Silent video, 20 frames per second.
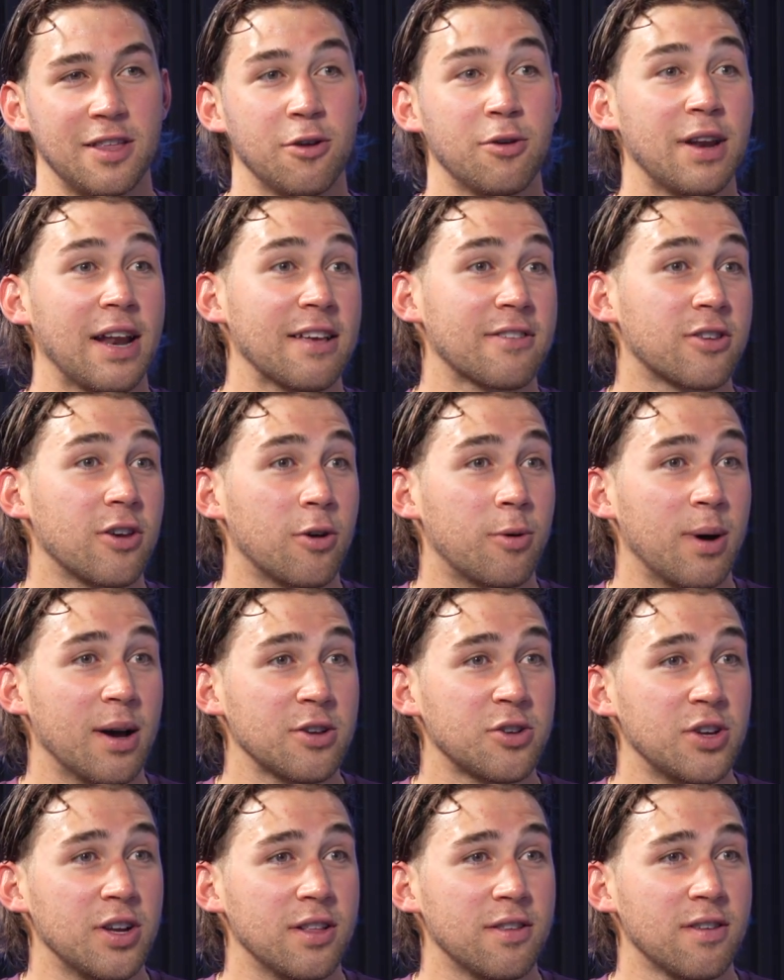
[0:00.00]
You can ask good
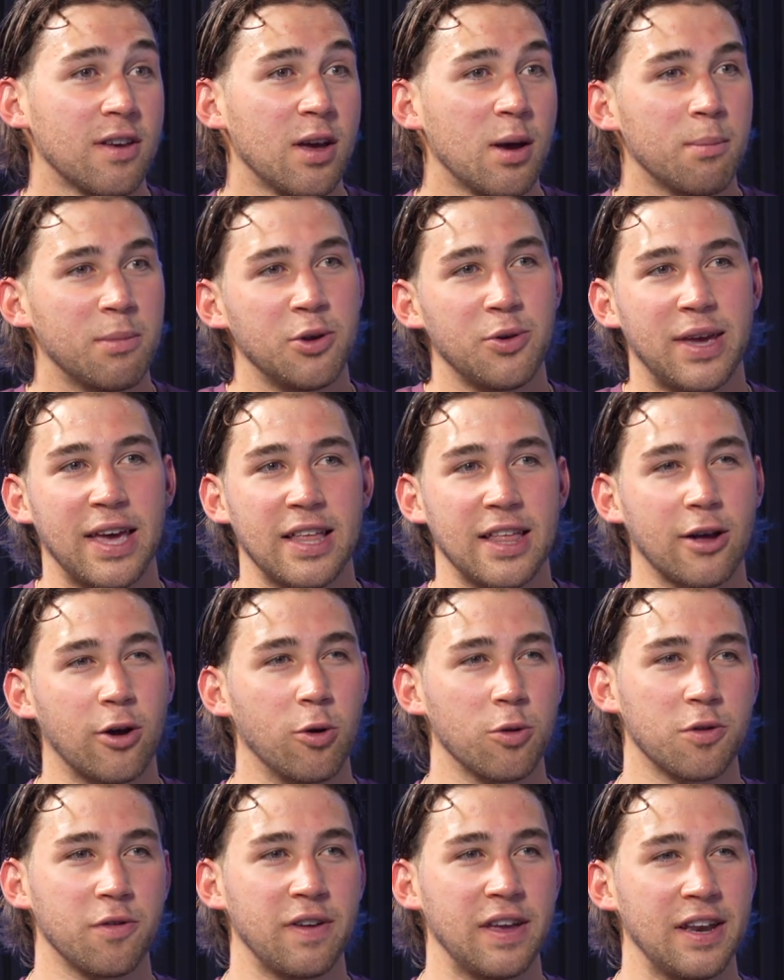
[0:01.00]
questions, but you can't like
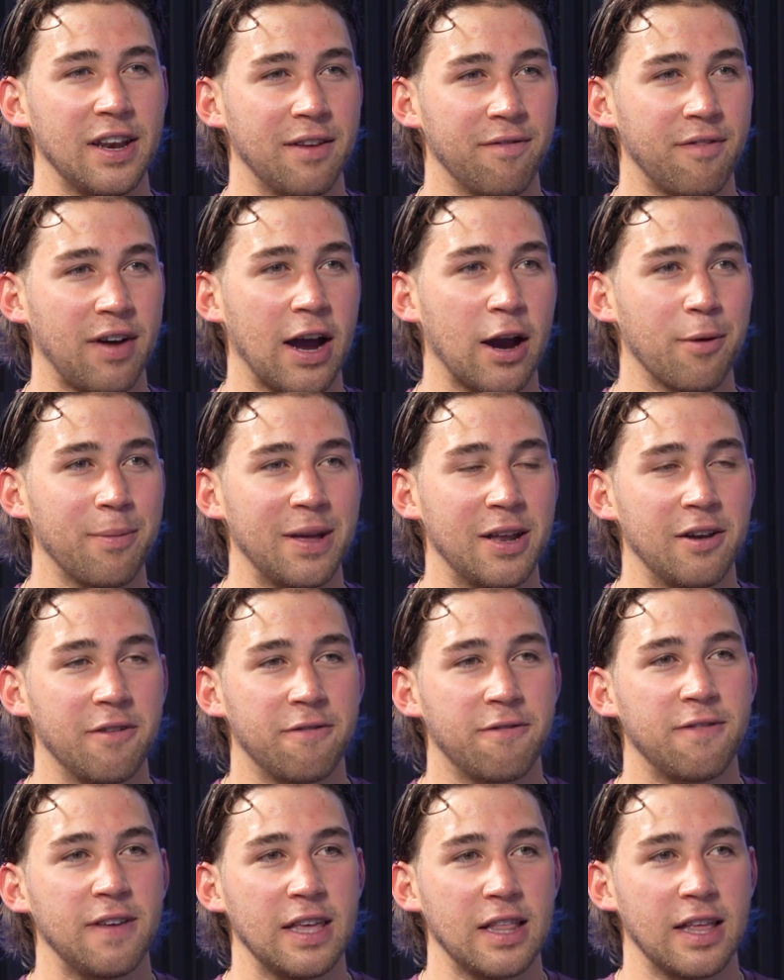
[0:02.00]
cultivate an environment and a
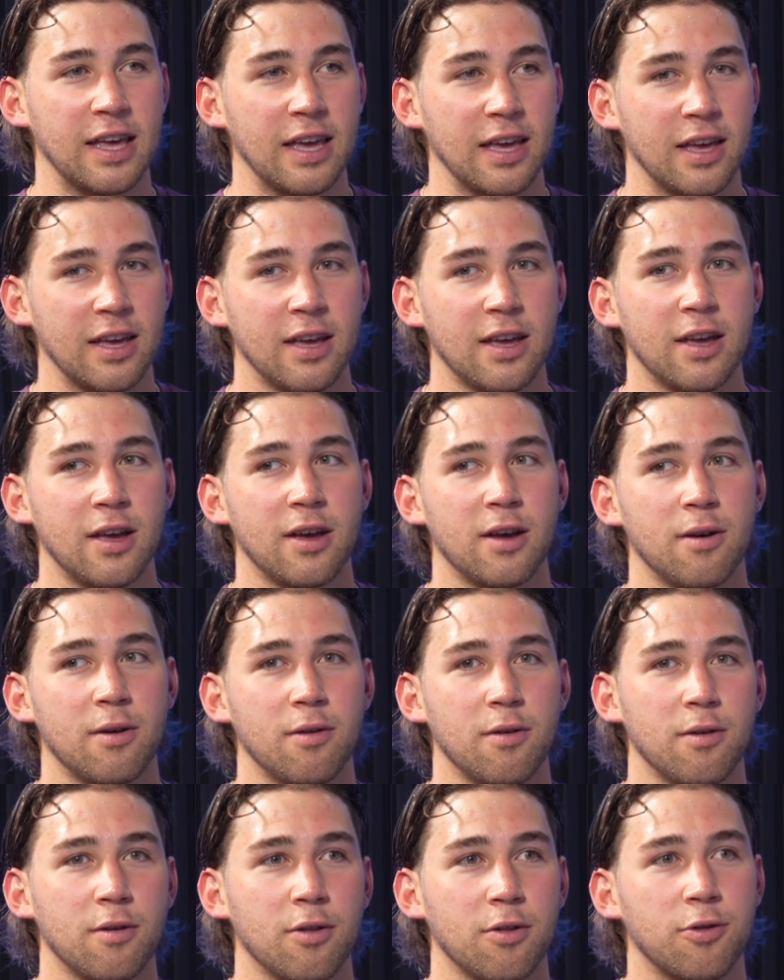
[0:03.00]
feeling
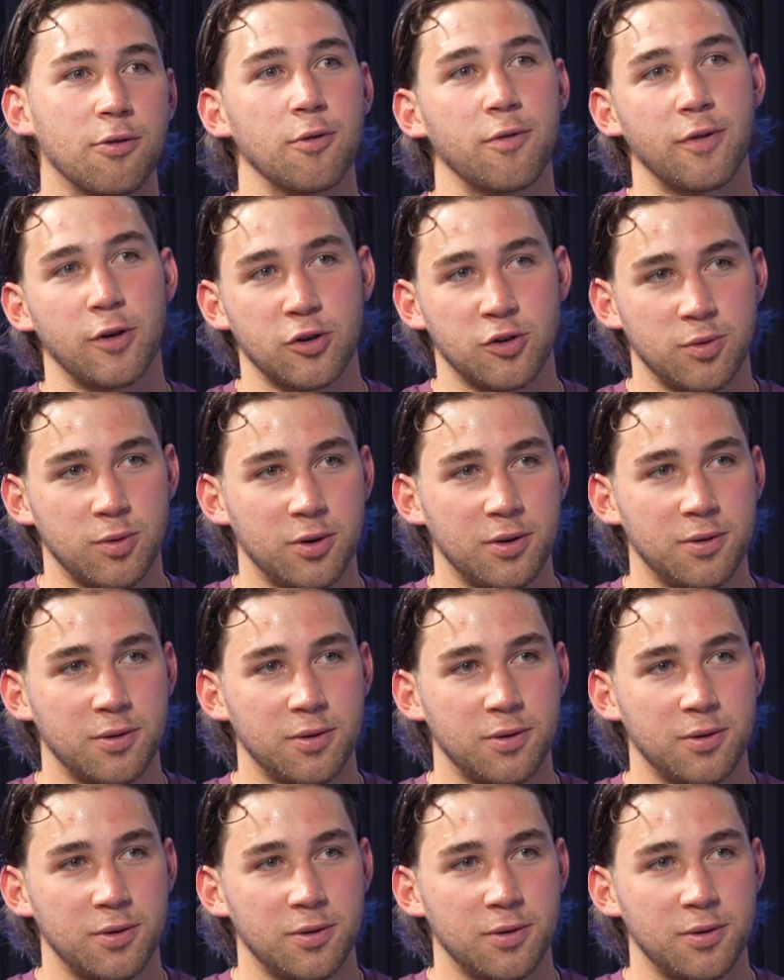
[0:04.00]
through virtual.